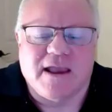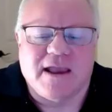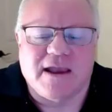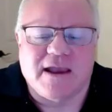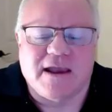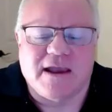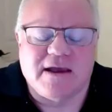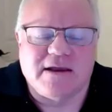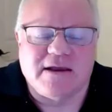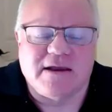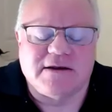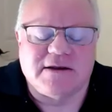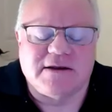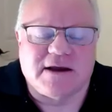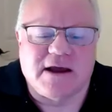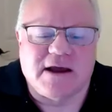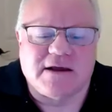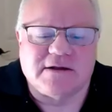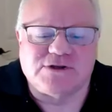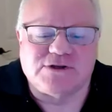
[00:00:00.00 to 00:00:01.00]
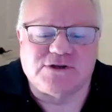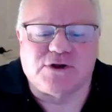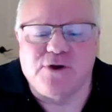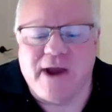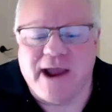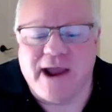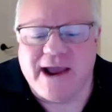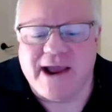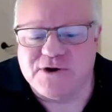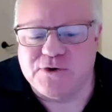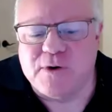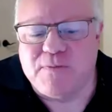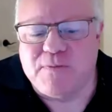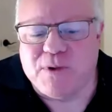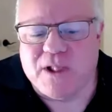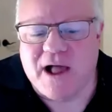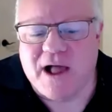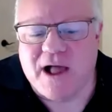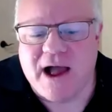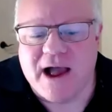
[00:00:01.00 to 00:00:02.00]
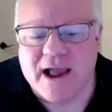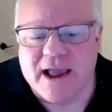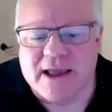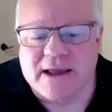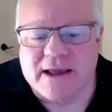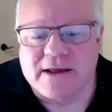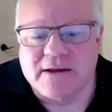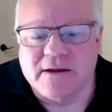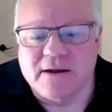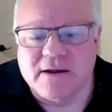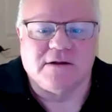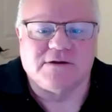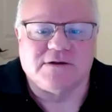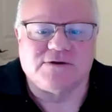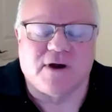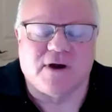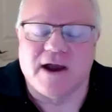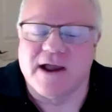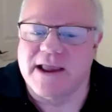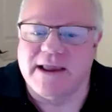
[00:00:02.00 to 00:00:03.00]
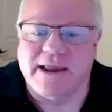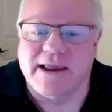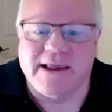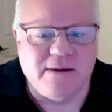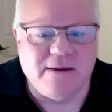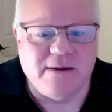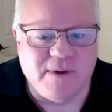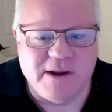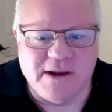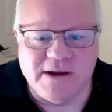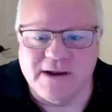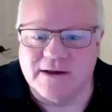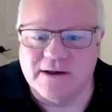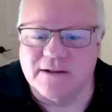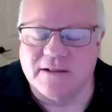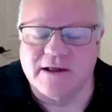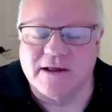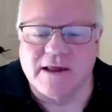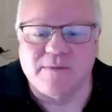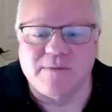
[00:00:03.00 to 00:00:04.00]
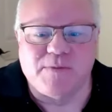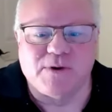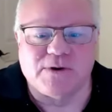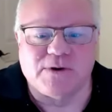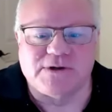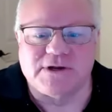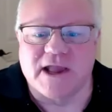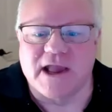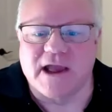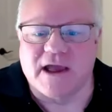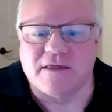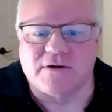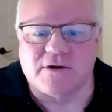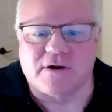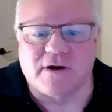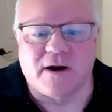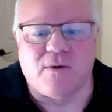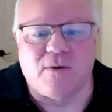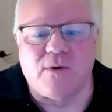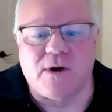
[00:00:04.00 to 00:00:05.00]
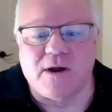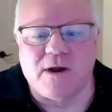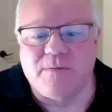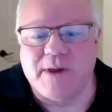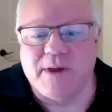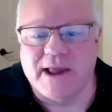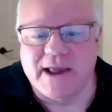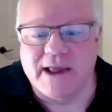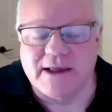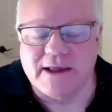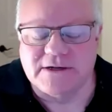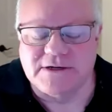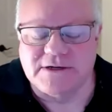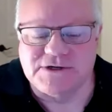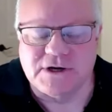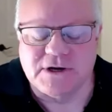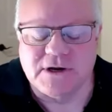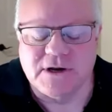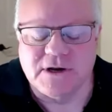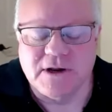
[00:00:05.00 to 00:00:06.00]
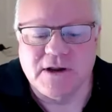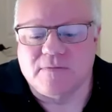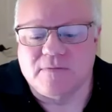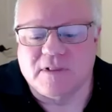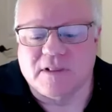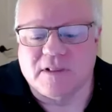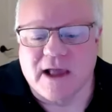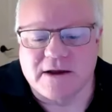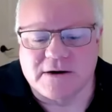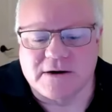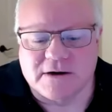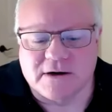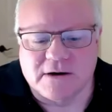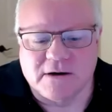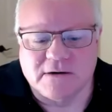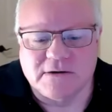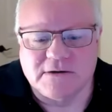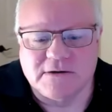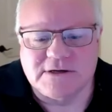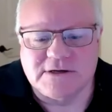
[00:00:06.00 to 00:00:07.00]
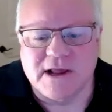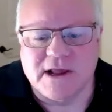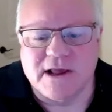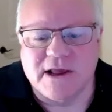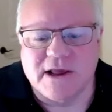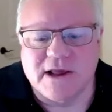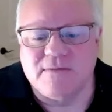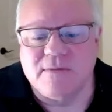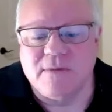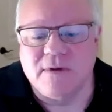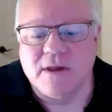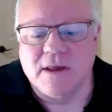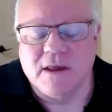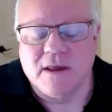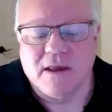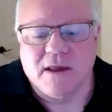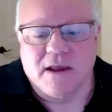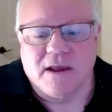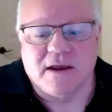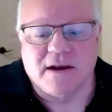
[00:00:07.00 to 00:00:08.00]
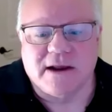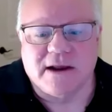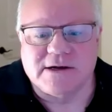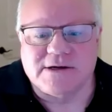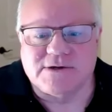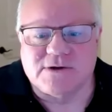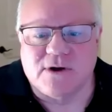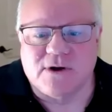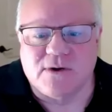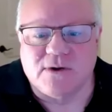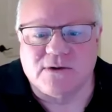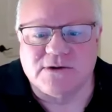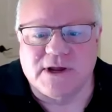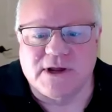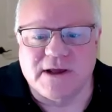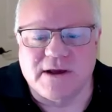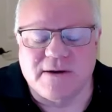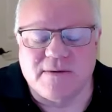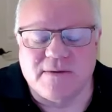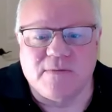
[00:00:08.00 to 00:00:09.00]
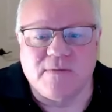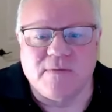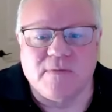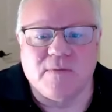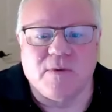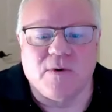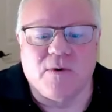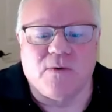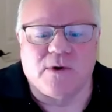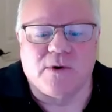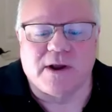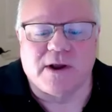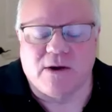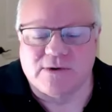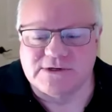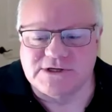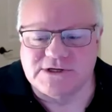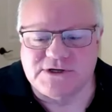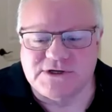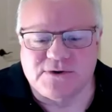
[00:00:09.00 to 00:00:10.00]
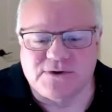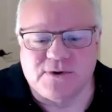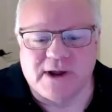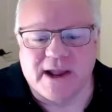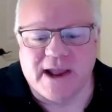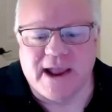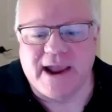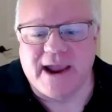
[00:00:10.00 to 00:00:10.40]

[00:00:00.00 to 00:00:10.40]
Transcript: And so you had to apply So I immediately put together a one-page letter to him, and I told him what I was doing.